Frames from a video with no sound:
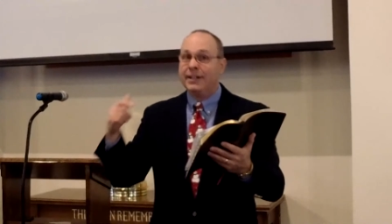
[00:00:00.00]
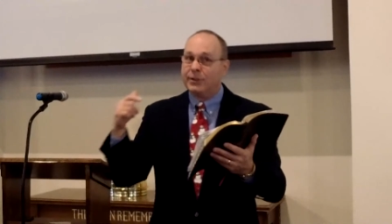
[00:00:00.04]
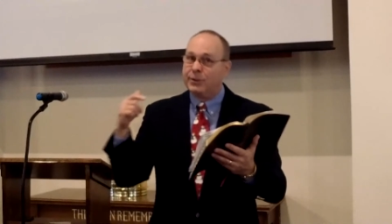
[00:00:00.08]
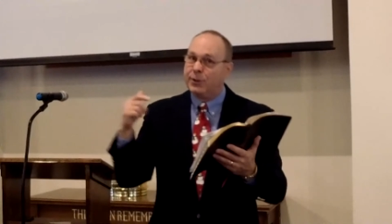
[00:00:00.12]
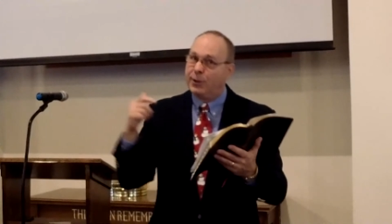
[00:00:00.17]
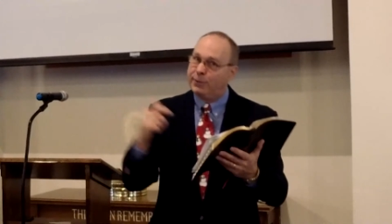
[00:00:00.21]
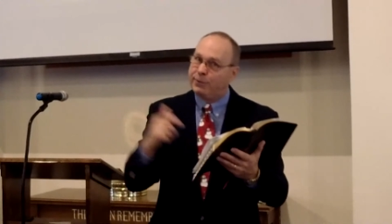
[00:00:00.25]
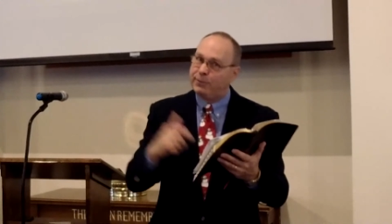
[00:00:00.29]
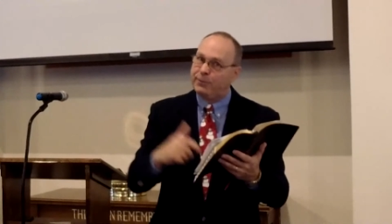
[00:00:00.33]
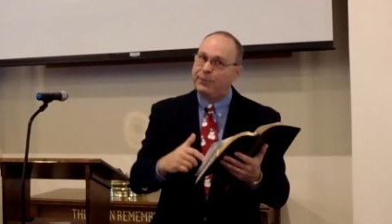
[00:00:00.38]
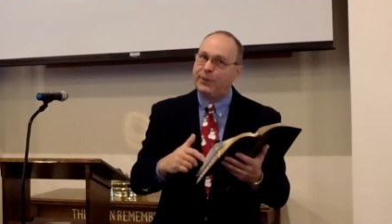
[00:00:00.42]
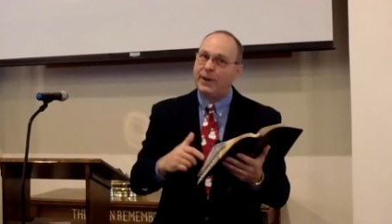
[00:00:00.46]

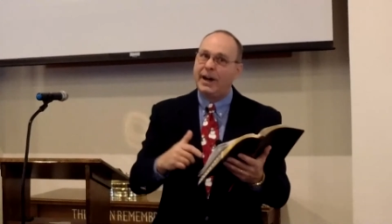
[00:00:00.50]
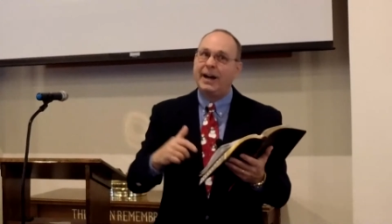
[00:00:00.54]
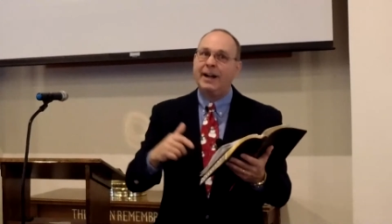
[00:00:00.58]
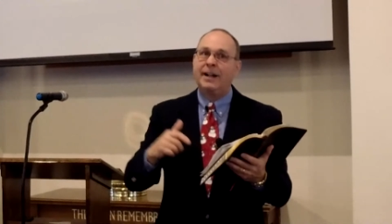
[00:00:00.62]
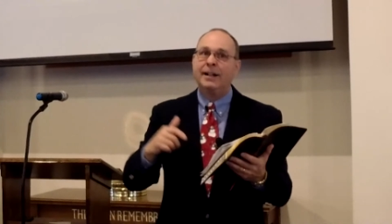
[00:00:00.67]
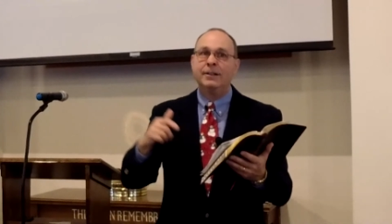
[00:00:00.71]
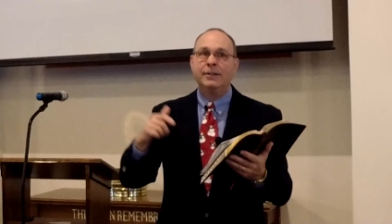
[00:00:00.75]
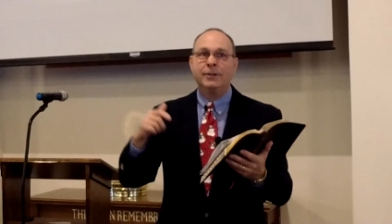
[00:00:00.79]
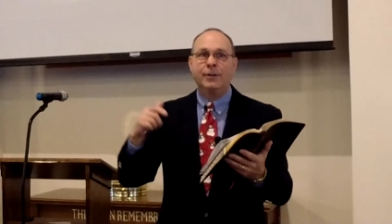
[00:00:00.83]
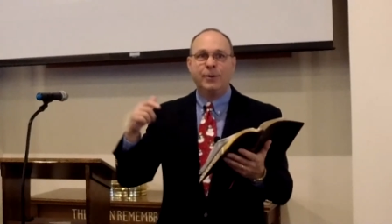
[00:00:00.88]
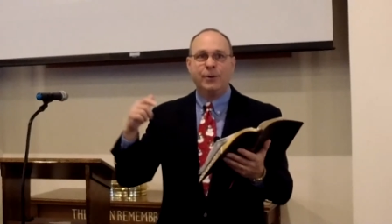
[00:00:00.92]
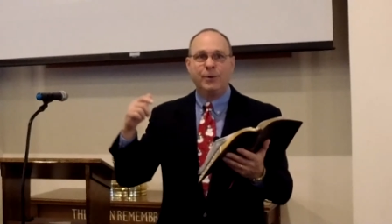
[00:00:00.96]
to
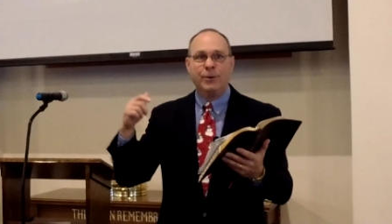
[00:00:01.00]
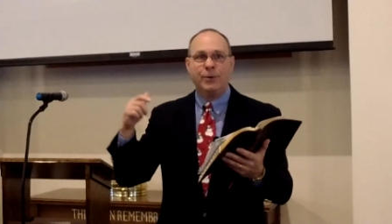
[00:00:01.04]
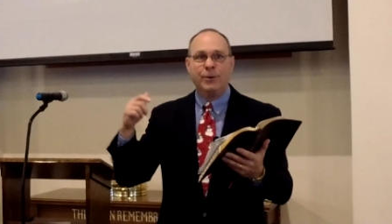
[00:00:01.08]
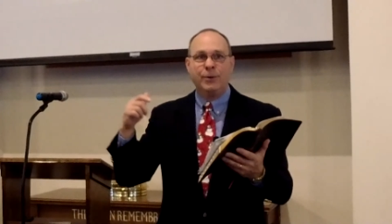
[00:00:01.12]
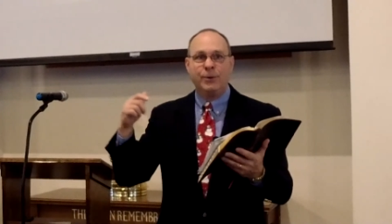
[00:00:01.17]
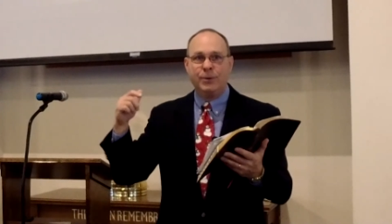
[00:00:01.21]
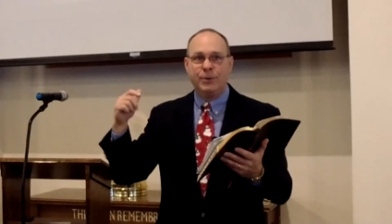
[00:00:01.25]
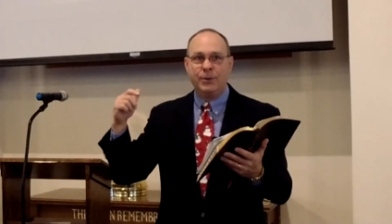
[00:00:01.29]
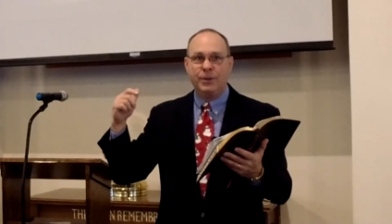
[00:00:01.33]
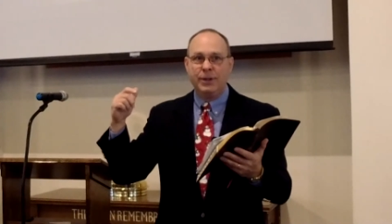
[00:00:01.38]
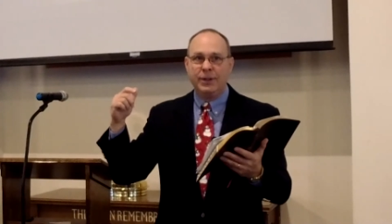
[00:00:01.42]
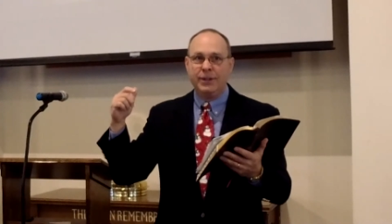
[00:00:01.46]

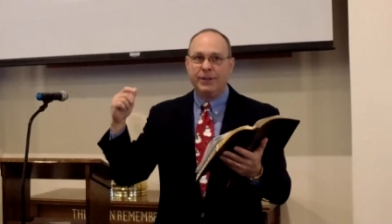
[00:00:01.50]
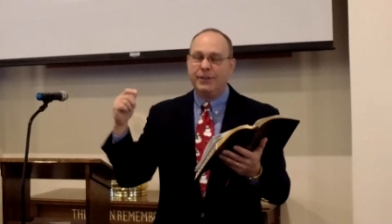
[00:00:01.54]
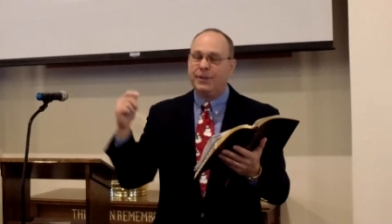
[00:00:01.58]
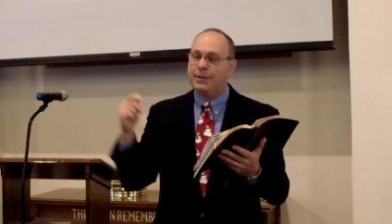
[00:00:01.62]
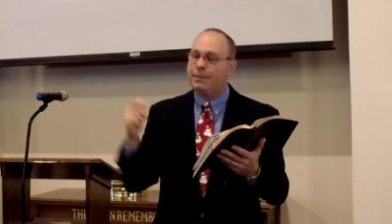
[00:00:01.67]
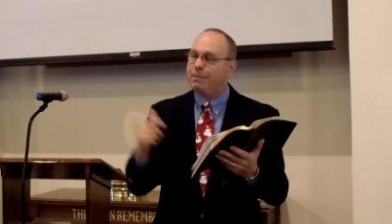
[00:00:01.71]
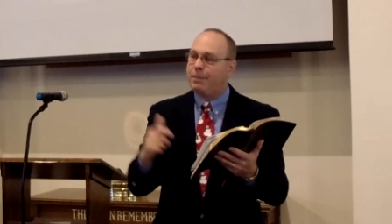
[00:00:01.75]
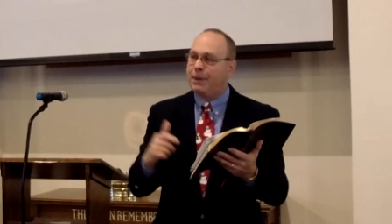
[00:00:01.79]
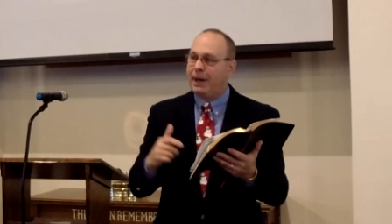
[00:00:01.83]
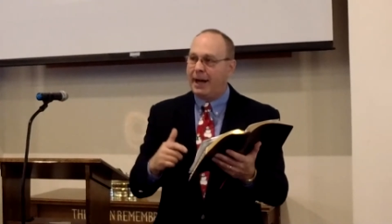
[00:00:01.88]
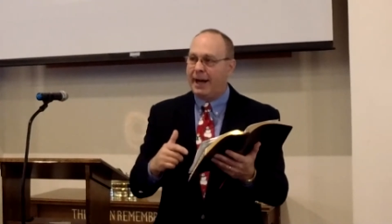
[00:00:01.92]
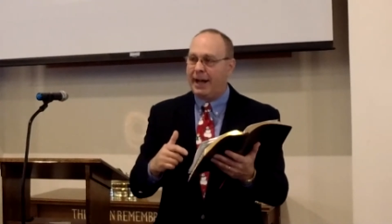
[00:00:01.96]
follow the
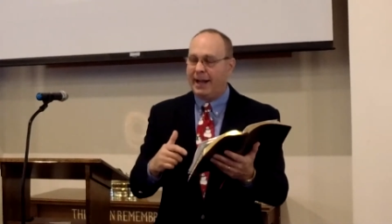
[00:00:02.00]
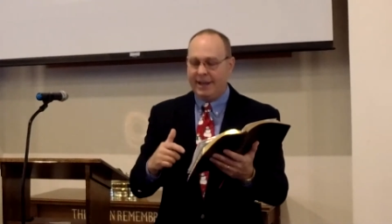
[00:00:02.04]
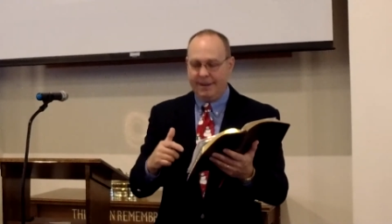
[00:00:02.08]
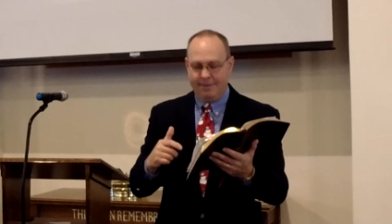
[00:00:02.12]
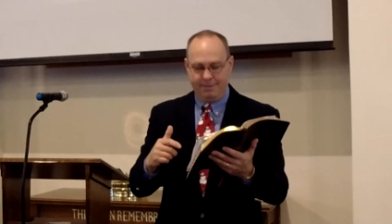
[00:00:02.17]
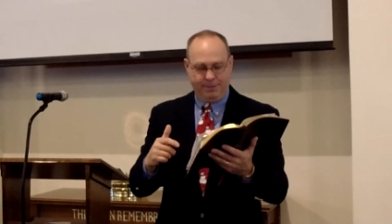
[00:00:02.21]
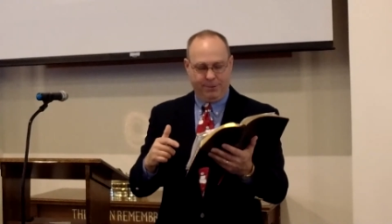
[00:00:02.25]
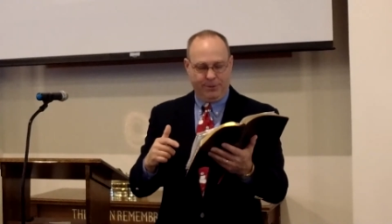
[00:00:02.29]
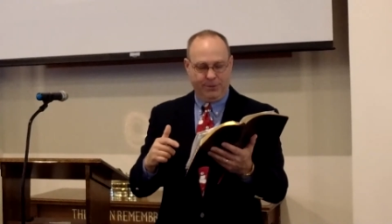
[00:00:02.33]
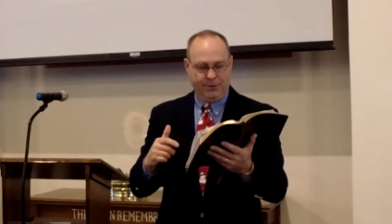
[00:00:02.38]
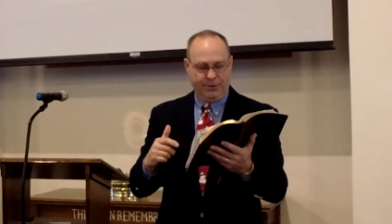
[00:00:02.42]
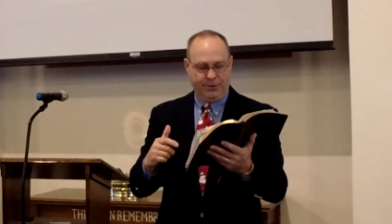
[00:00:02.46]

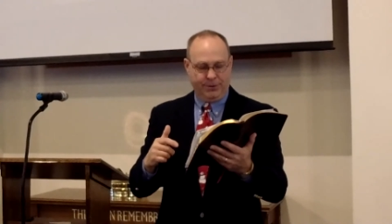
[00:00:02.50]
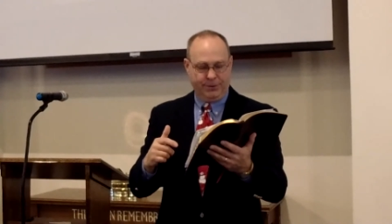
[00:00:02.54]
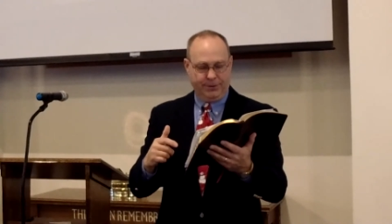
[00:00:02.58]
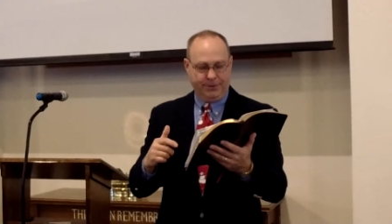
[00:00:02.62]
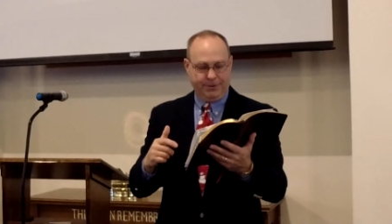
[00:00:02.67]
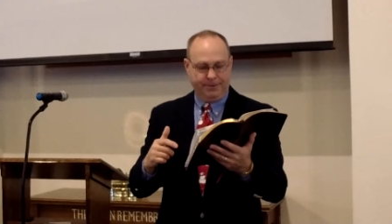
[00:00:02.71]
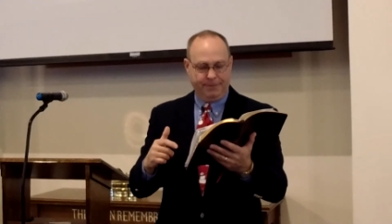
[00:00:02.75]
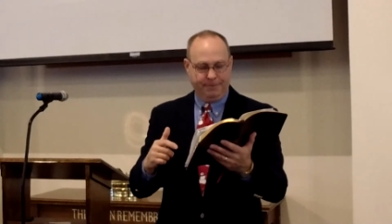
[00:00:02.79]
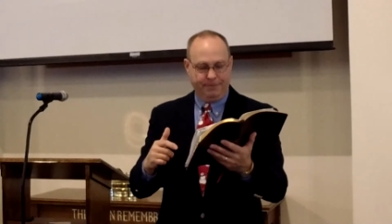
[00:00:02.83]
Bible.